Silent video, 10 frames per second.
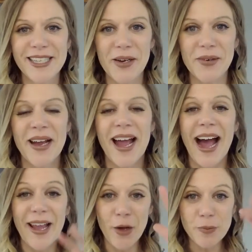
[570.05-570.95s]
So
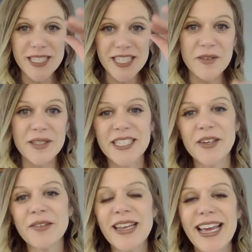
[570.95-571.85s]
I hope to see you
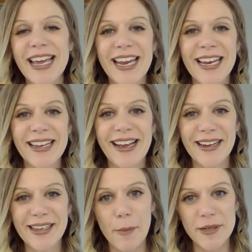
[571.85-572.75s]
soon in
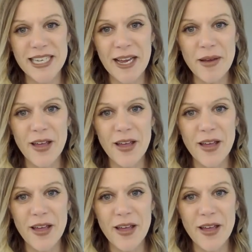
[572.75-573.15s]
Copy Time.